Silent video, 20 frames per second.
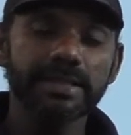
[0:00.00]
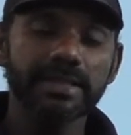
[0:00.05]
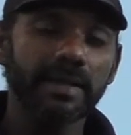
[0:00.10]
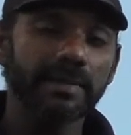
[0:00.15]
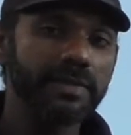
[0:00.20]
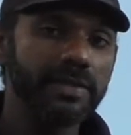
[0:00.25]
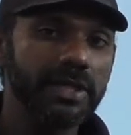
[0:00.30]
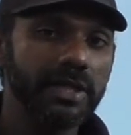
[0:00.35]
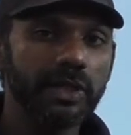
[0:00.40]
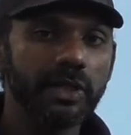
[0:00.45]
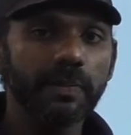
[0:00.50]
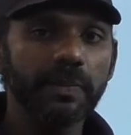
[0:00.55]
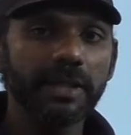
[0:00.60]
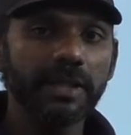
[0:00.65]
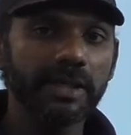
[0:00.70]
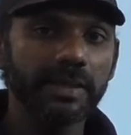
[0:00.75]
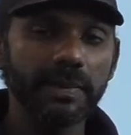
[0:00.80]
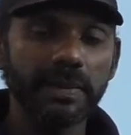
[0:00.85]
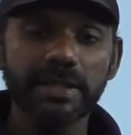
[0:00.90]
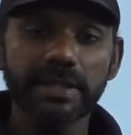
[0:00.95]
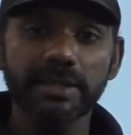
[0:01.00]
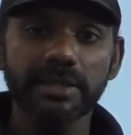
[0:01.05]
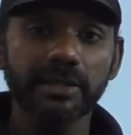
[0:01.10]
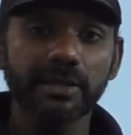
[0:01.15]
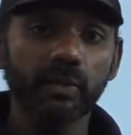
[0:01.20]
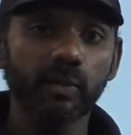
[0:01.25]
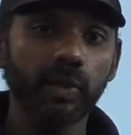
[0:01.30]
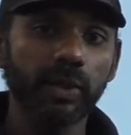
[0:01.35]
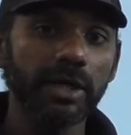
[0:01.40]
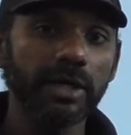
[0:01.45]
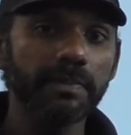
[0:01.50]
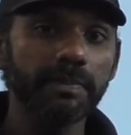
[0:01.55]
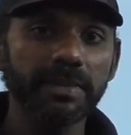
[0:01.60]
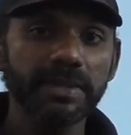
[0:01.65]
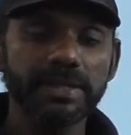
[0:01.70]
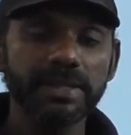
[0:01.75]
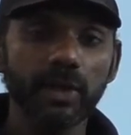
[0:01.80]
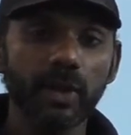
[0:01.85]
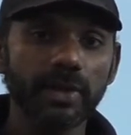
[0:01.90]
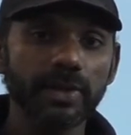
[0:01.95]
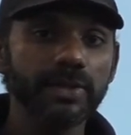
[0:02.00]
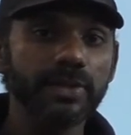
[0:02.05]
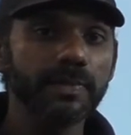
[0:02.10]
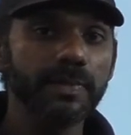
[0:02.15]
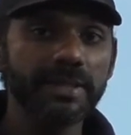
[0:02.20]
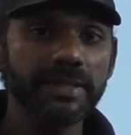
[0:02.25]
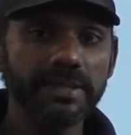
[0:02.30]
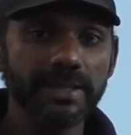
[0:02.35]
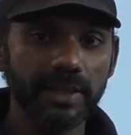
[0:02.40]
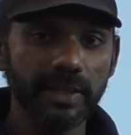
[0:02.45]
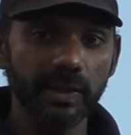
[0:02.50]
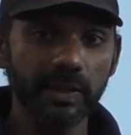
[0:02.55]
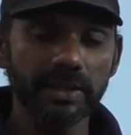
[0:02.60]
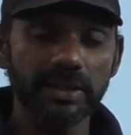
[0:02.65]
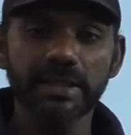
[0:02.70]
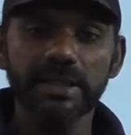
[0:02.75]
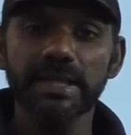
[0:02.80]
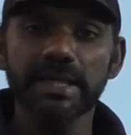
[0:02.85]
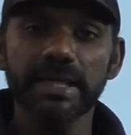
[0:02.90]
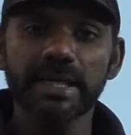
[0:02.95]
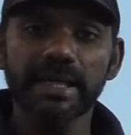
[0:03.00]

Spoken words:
Subject of agreement, the verb must also be singular.